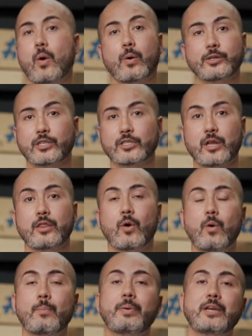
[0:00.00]
or just on the
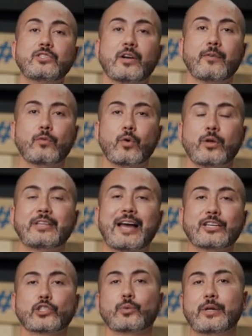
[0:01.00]
homepage of
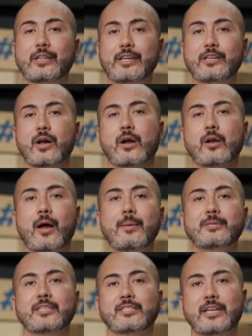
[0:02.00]
worldaxethrowingleague.com
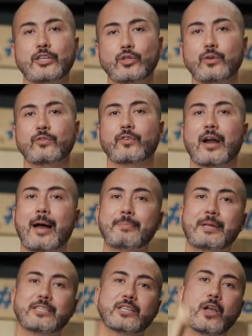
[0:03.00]
to stay tuned for
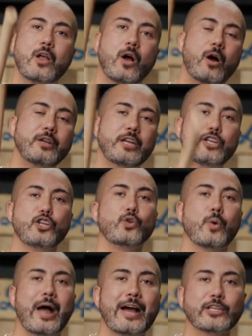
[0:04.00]
updates on any
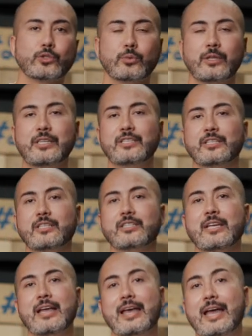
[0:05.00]
new axe releases,